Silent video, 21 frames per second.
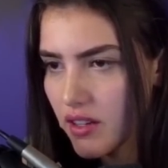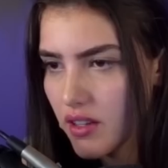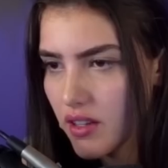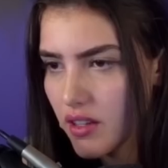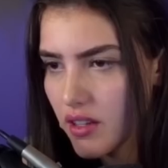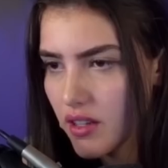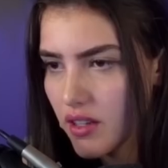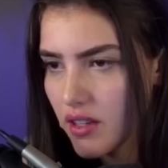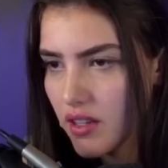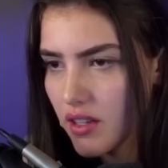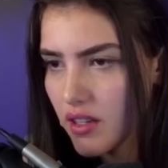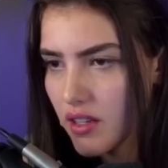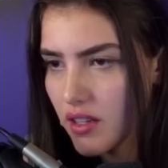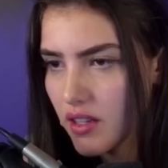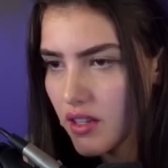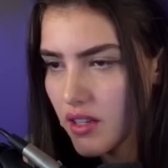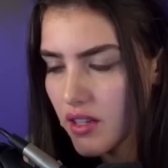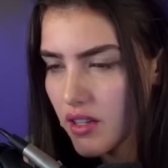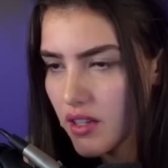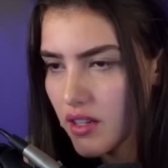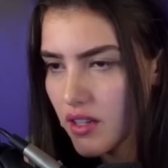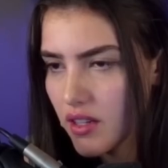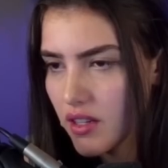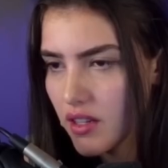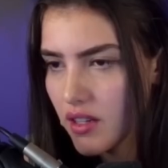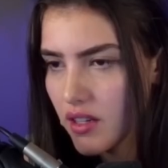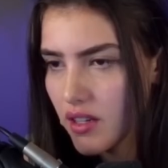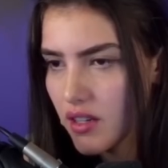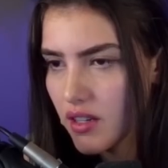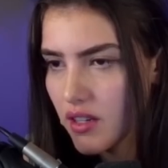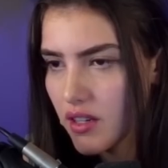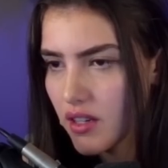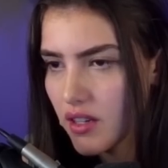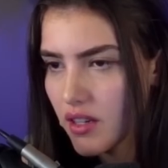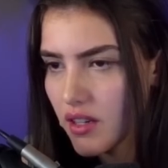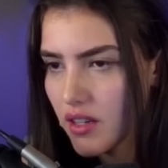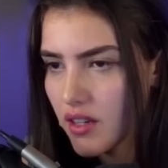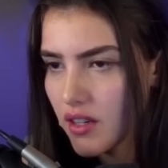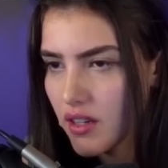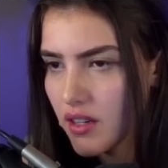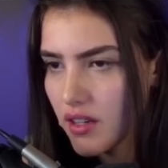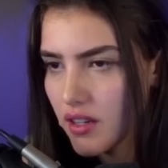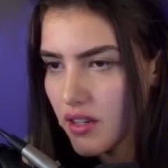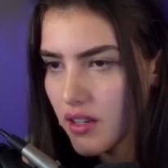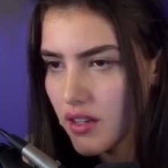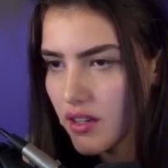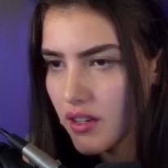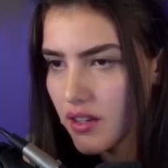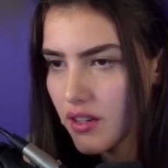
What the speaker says: (no one is talking)